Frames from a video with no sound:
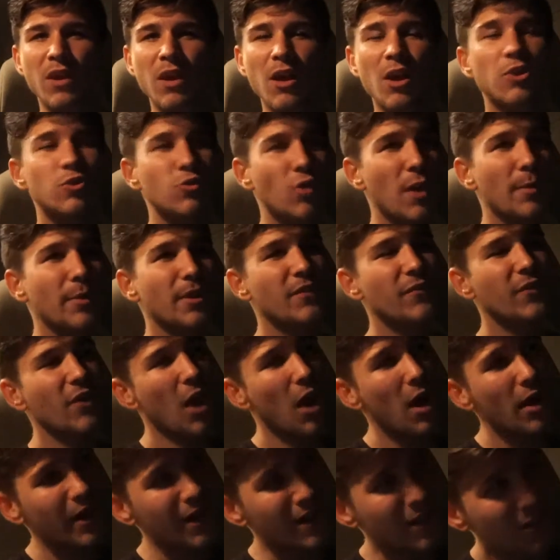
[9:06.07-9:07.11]
So I believe
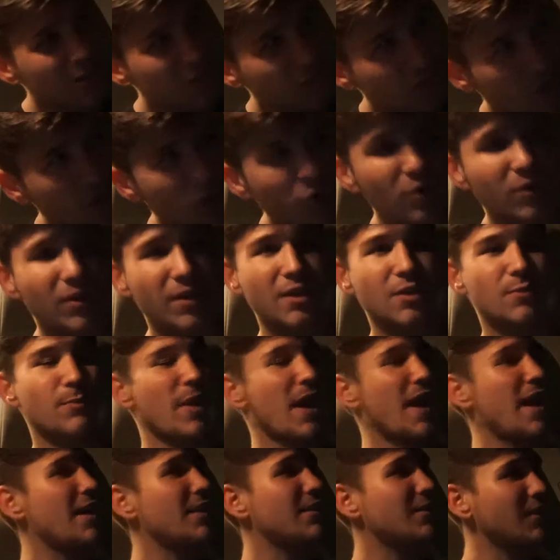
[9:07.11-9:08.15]
God inserts these
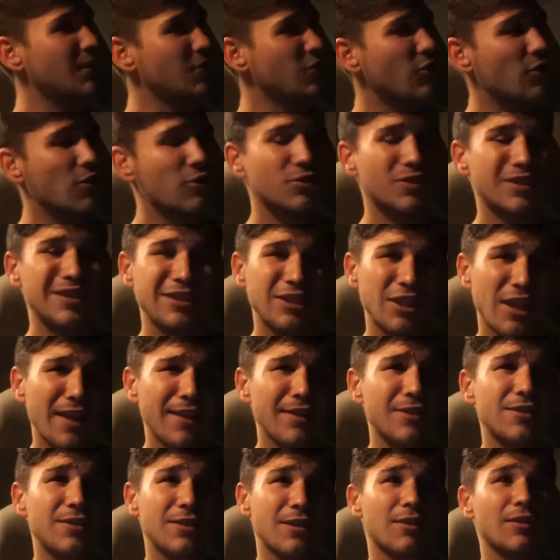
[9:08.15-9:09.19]
pains, these struggles, these
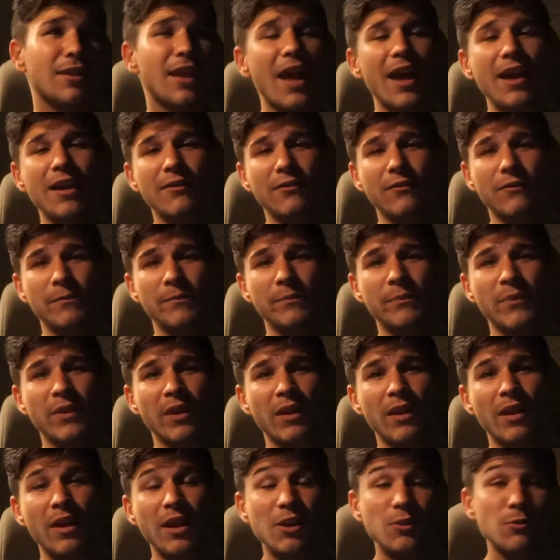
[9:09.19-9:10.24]
challenges in our life.
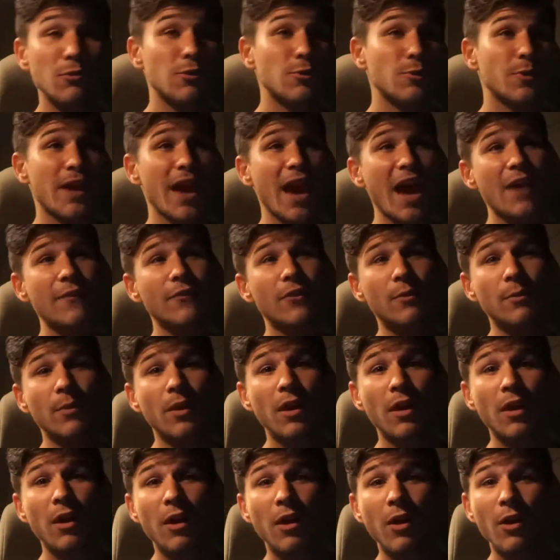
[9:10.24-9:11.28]
Because once we have
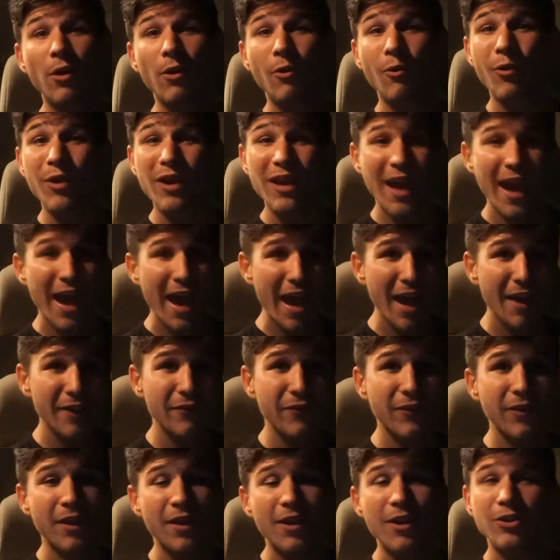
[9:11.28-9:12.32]
them, we have
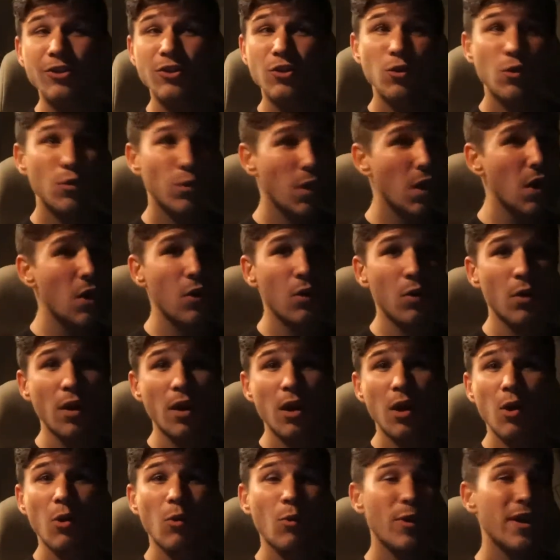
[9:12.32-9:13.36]
to grow.
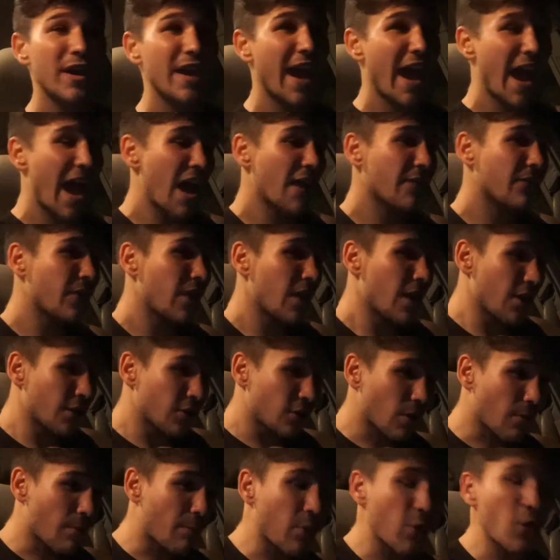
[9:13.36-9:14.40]
We have
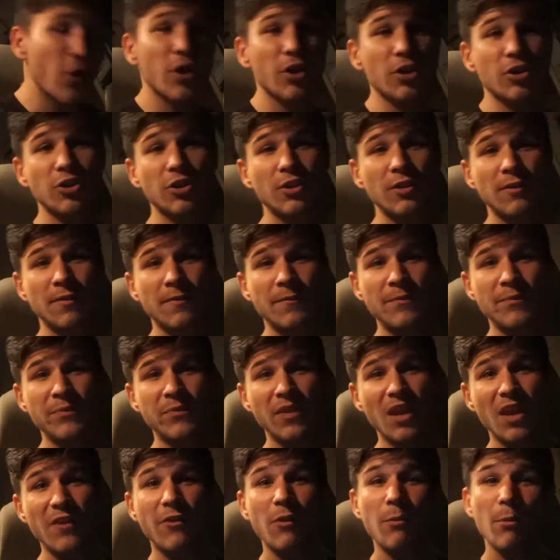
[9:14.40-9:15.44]
to push.
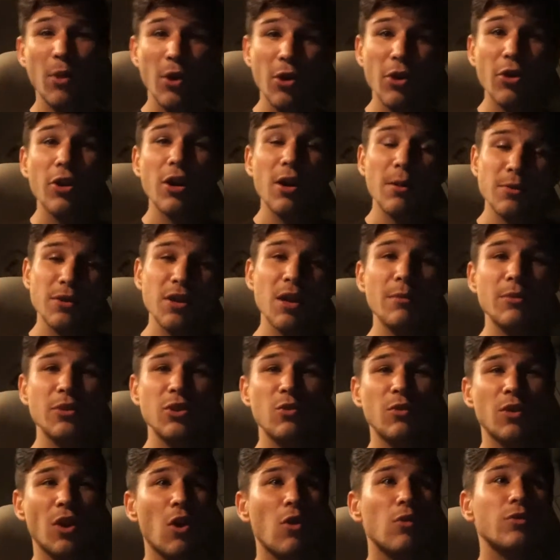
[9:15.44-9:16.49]
If a murderer comes up to you
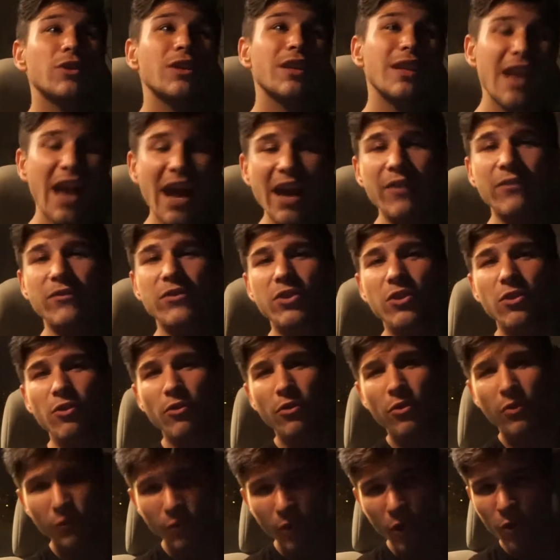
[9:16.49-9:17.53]
and holds a knife to your
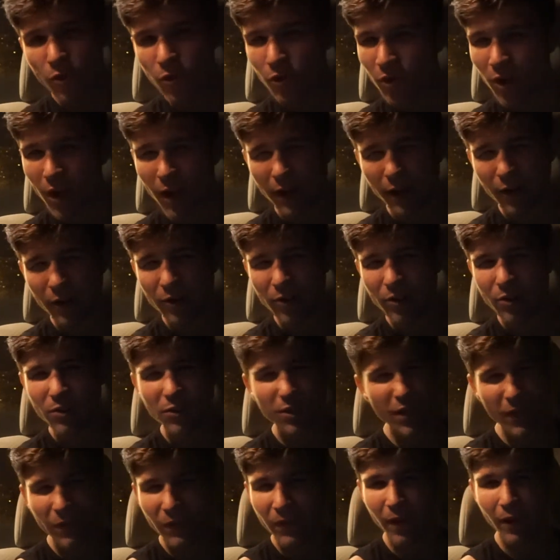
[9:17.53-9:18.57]
throat, you're not going to just sit
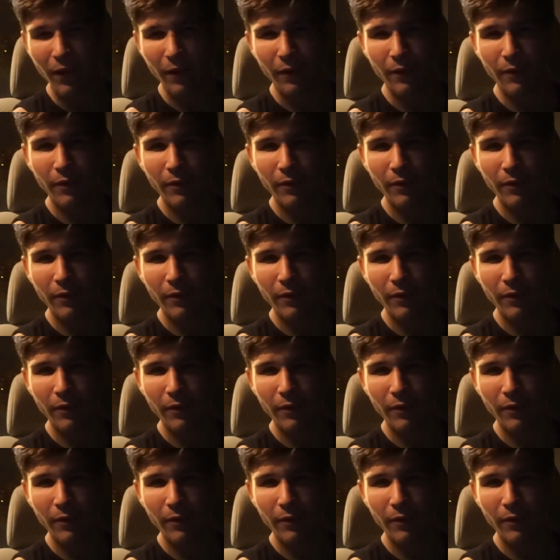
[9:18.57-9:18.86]
there.